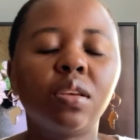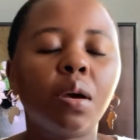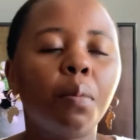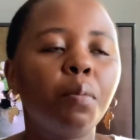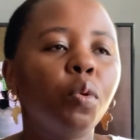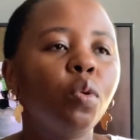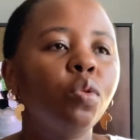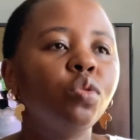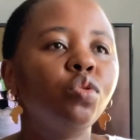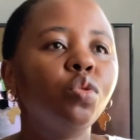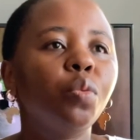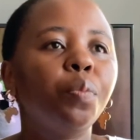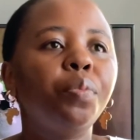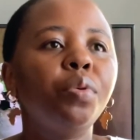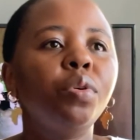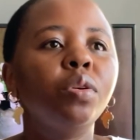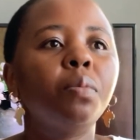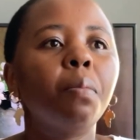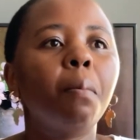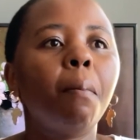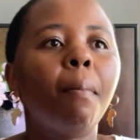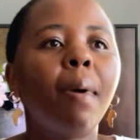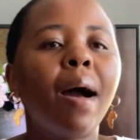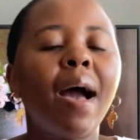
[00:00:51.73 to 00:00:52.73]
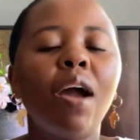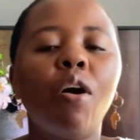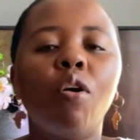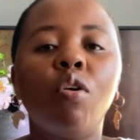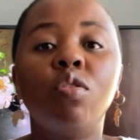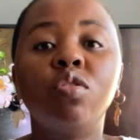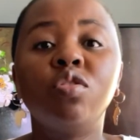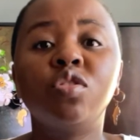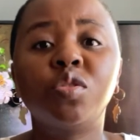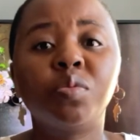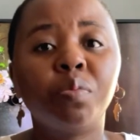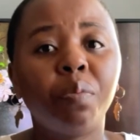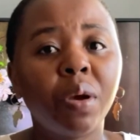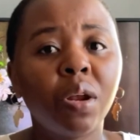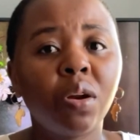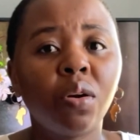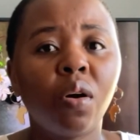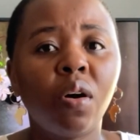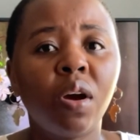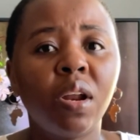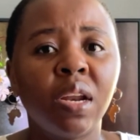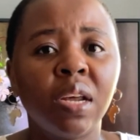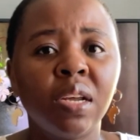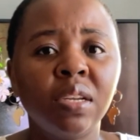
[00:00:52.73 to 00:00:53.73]
I'm going to put my own spin
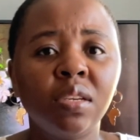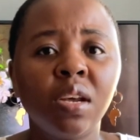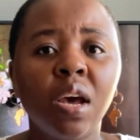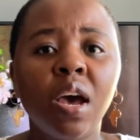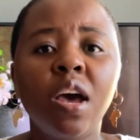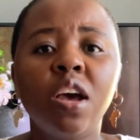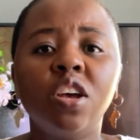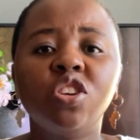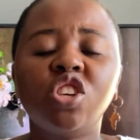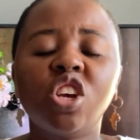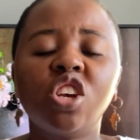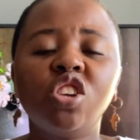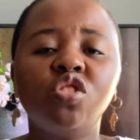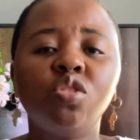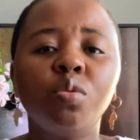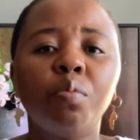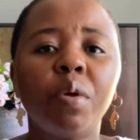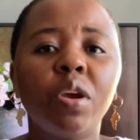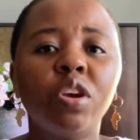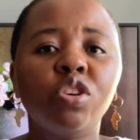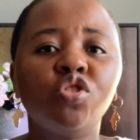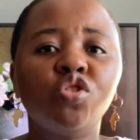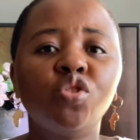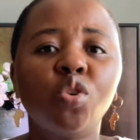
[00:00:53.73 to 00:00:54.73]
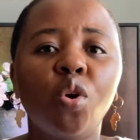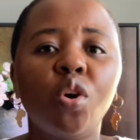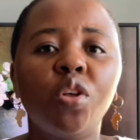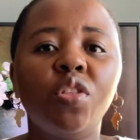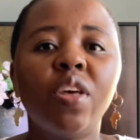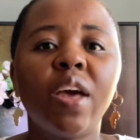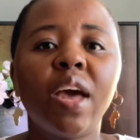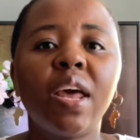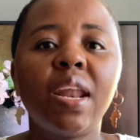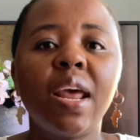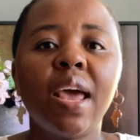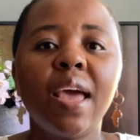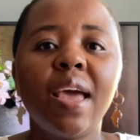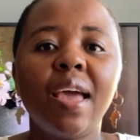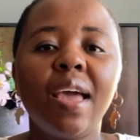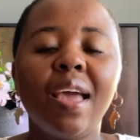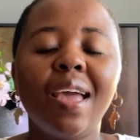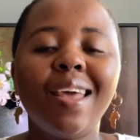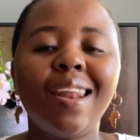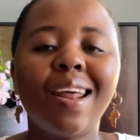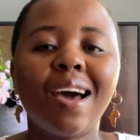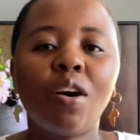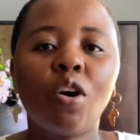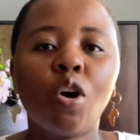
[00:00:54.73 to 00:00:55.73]
on it just to make sure that
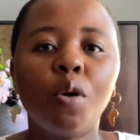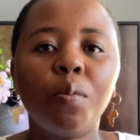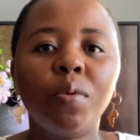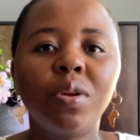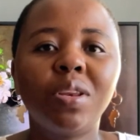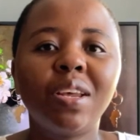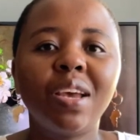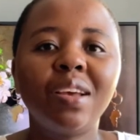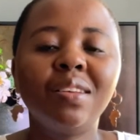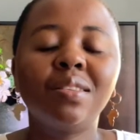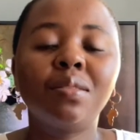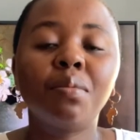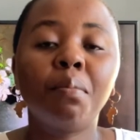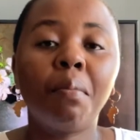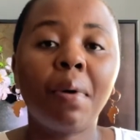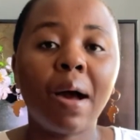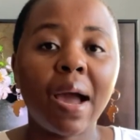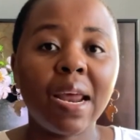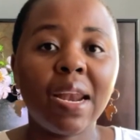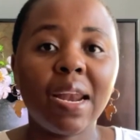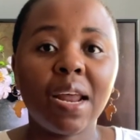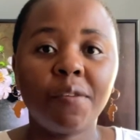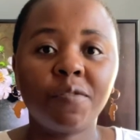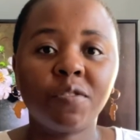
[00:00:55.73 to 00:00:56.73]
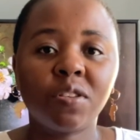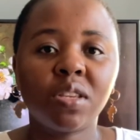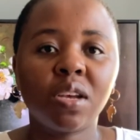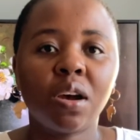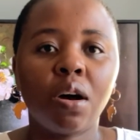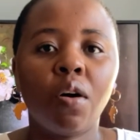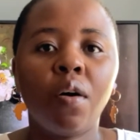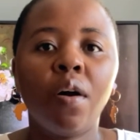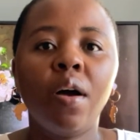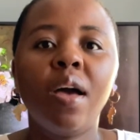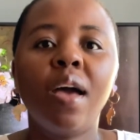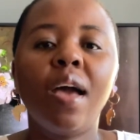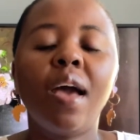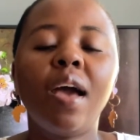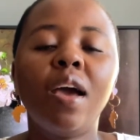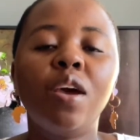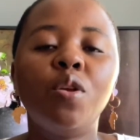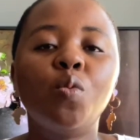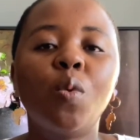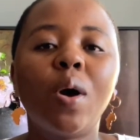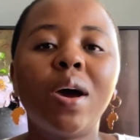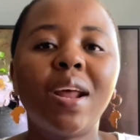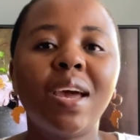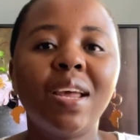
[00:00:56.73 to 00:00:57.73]
it accommodates my lifestyle
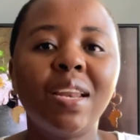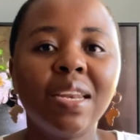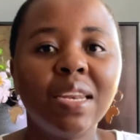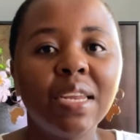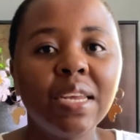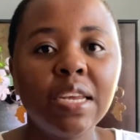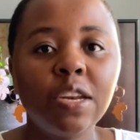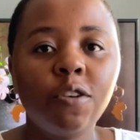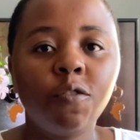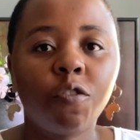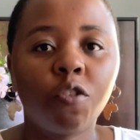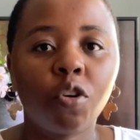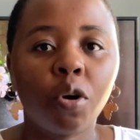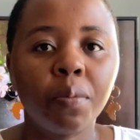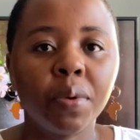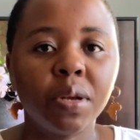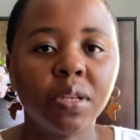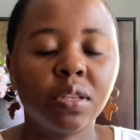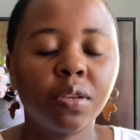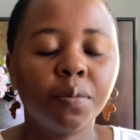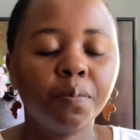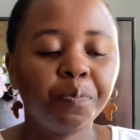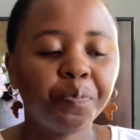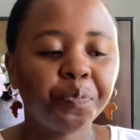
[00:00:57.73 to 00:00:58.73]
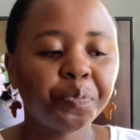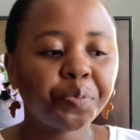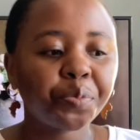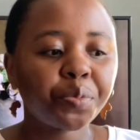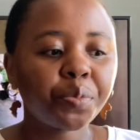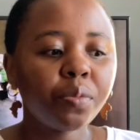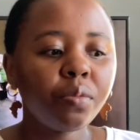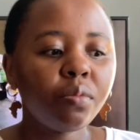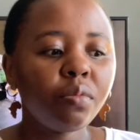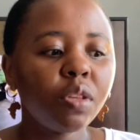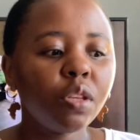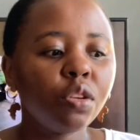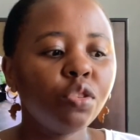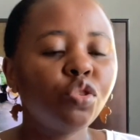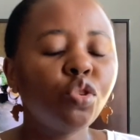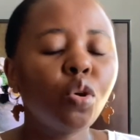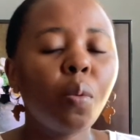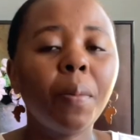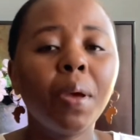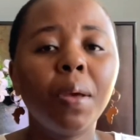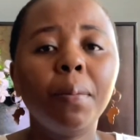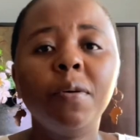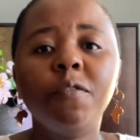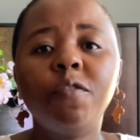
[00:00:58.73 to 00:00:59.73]
and what I need from it. So
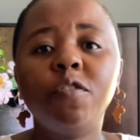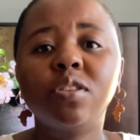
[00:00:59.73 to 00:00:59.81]
maybe for